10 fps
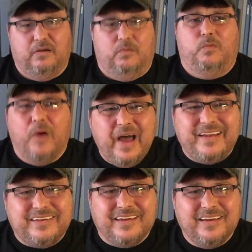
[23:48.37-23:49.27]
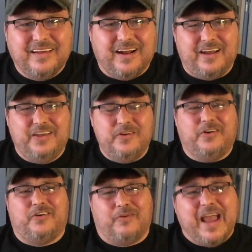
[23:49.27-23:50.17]
What? Are you
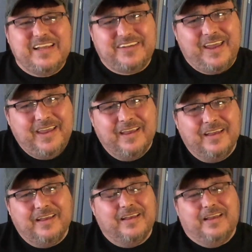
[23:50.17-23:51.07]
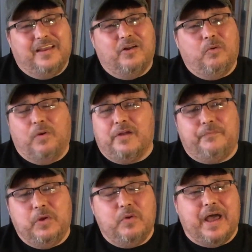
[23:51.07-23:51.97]
crazy? What
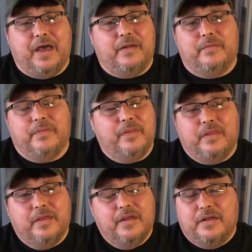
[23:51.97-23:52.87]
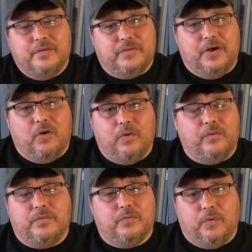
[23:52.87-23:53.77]
if you got,
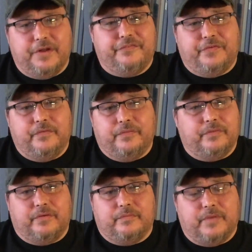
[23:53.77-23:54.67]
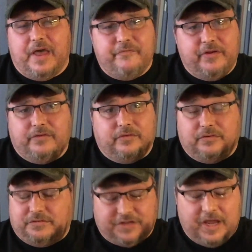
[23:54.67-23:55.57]
what if, heaven's
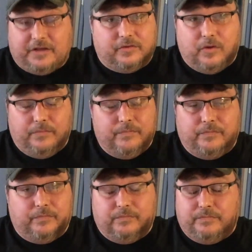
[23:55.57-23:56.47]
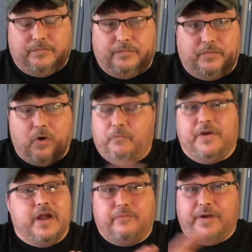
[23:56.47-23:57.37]
sake,
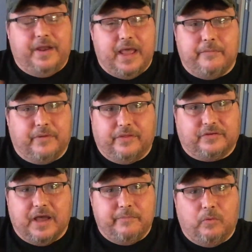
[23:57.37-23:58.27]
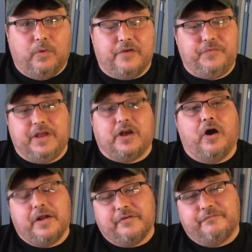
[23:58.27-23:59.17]
hopefully it never did happen to this guy, but what if he
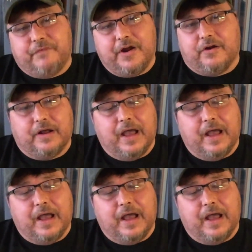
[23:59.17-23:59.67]
caught on fire,